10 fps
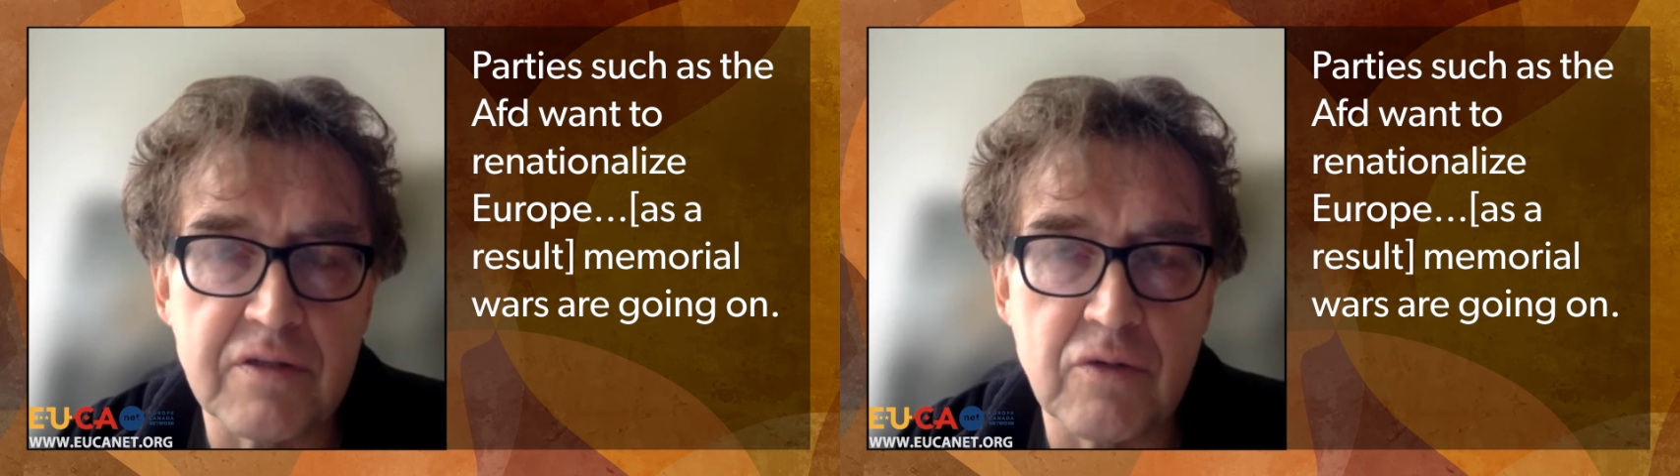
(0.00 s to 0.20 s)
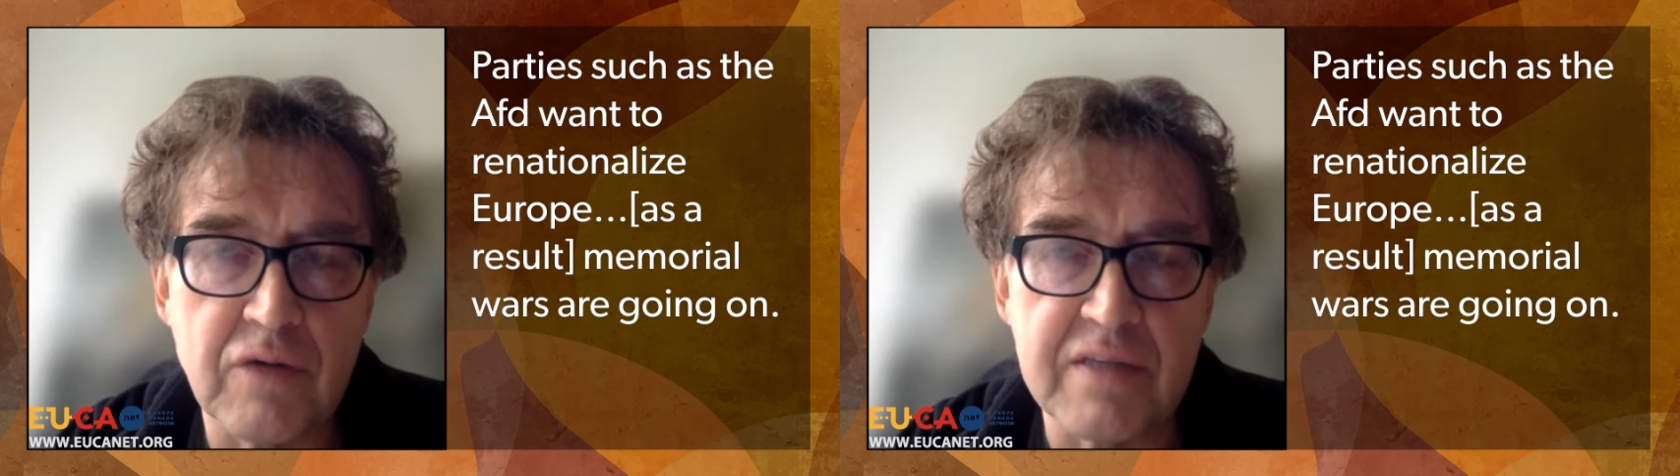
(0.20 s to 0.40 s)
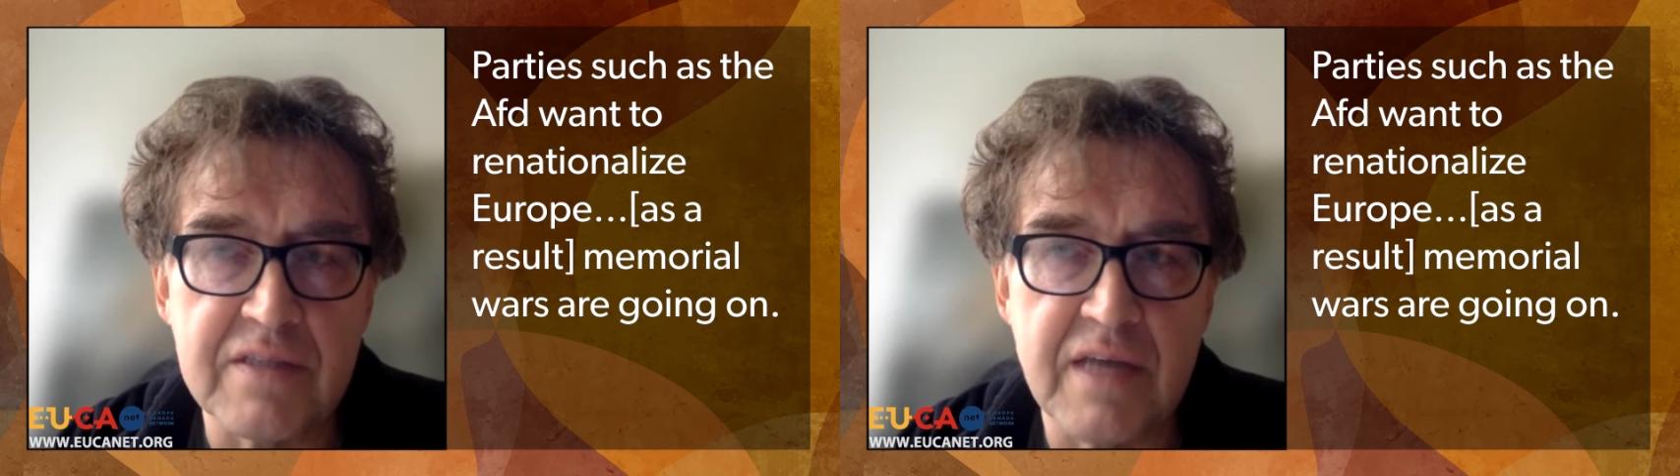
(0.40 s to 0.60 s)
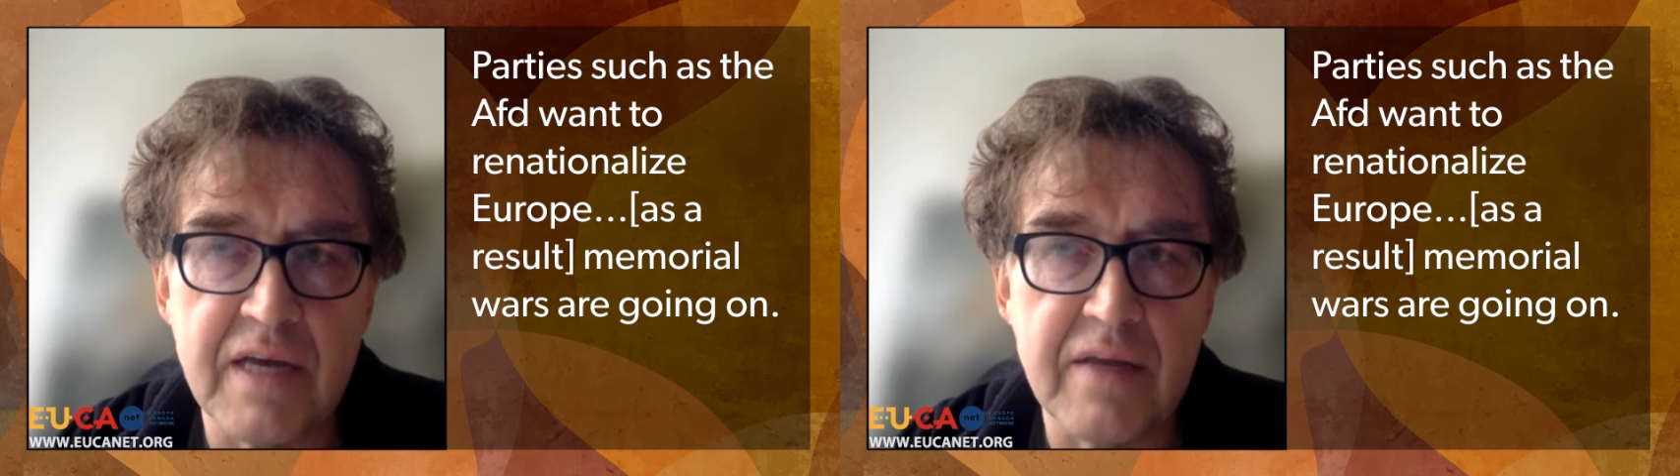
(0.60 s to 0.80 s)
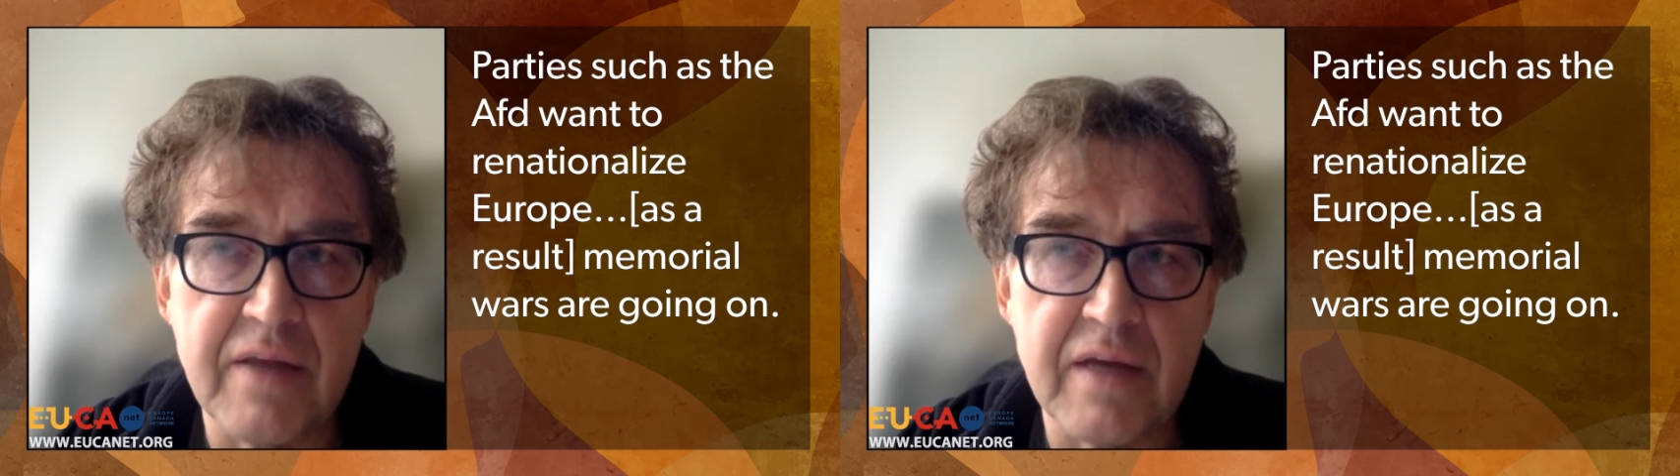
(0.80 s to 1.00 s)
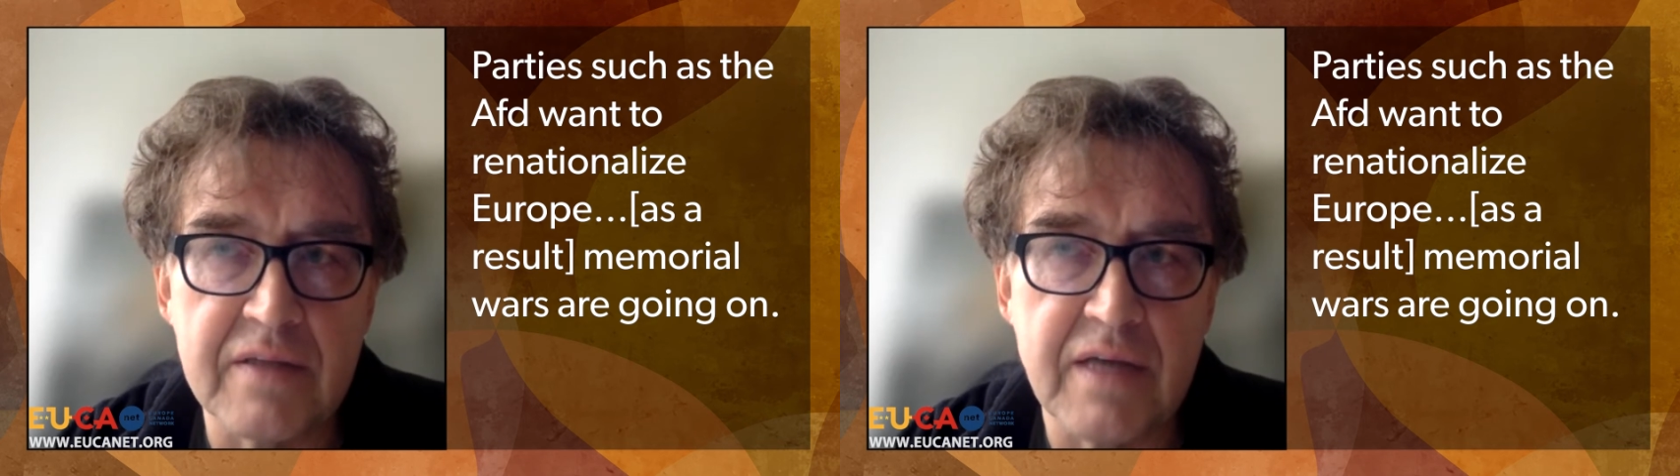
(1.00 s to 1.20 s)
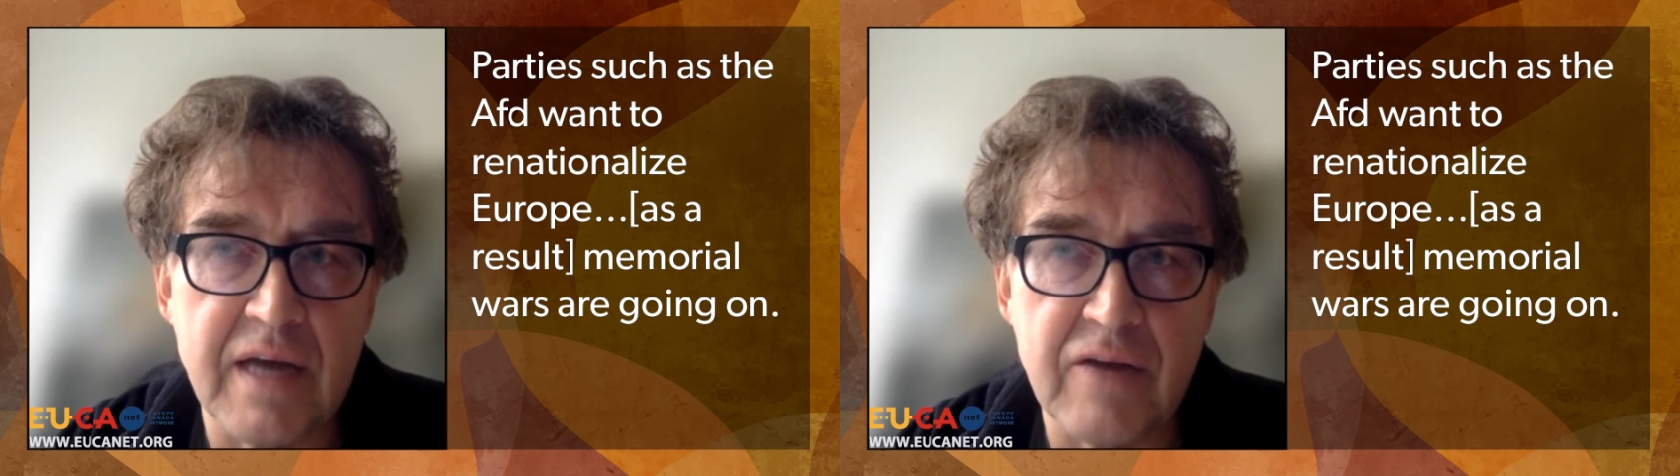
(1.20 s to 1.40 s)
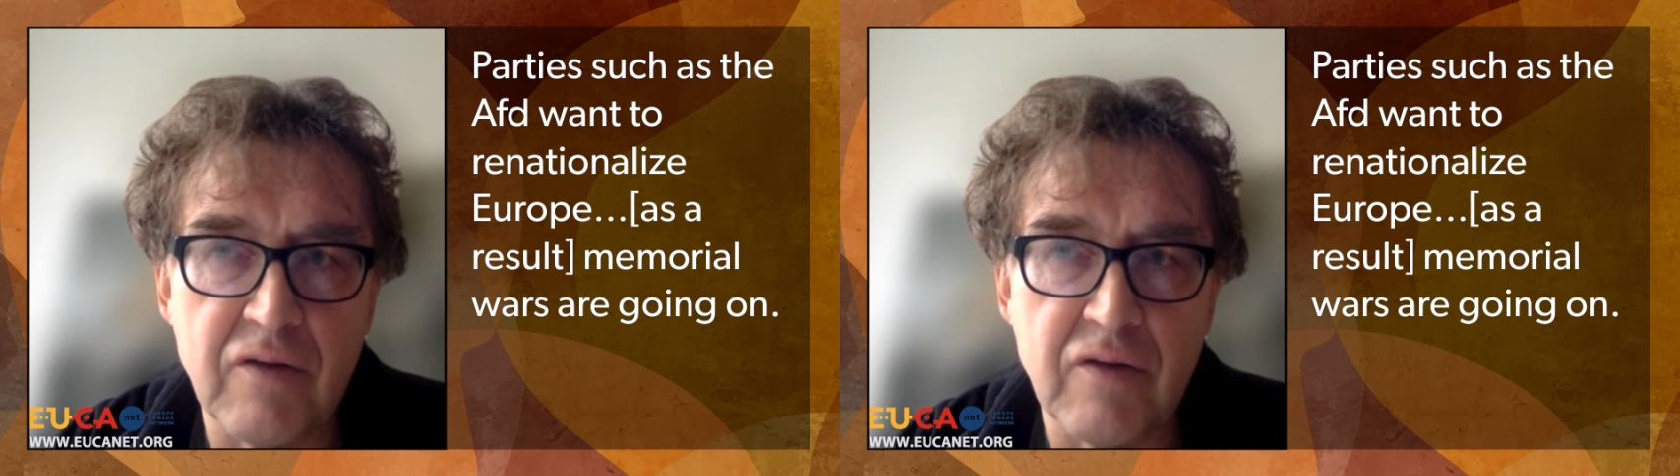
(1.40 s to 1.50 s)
you can say there is kind